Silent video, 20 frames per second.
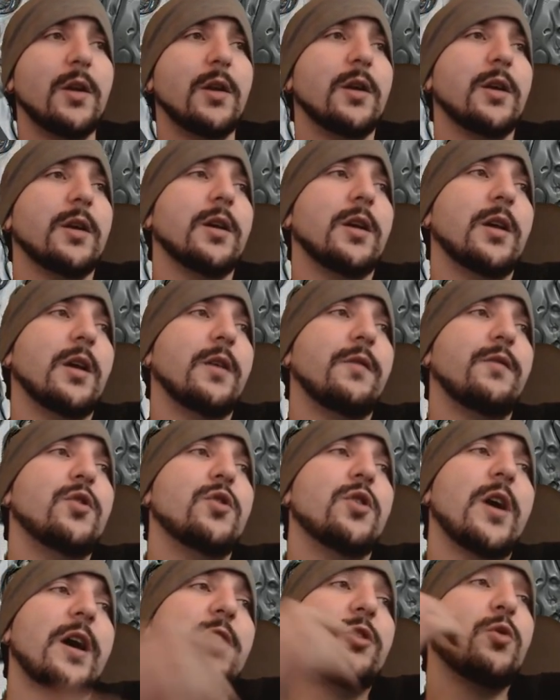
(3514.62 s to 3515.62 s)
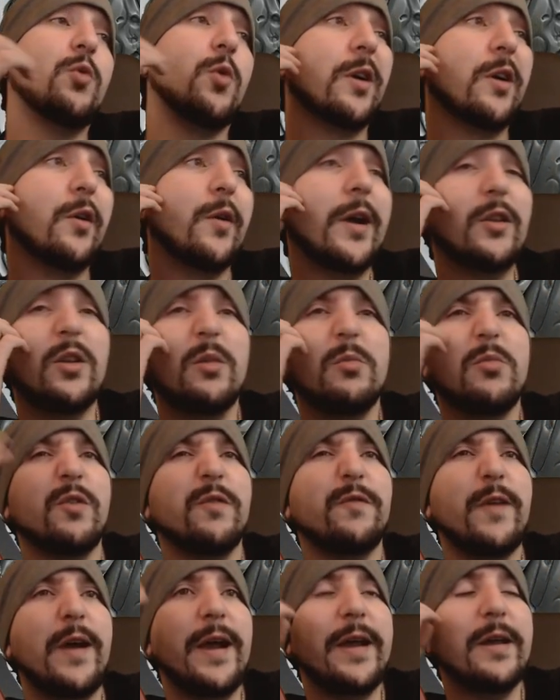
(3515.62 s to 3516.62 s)
If you know how to work around them, you're
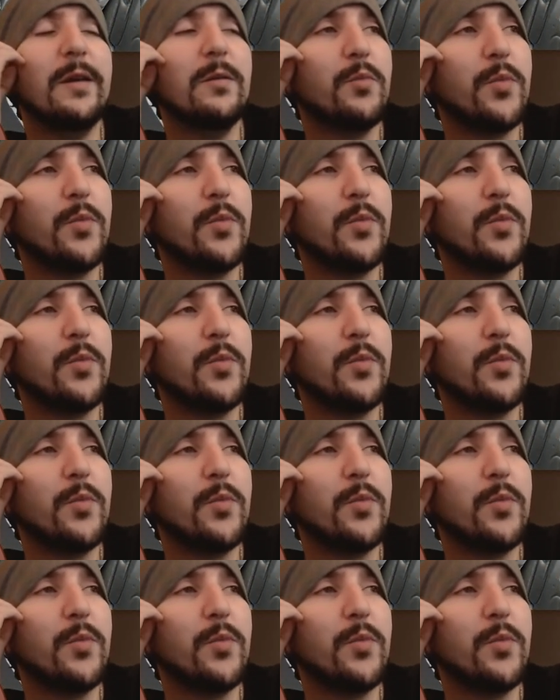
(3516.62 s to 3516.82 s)
fine,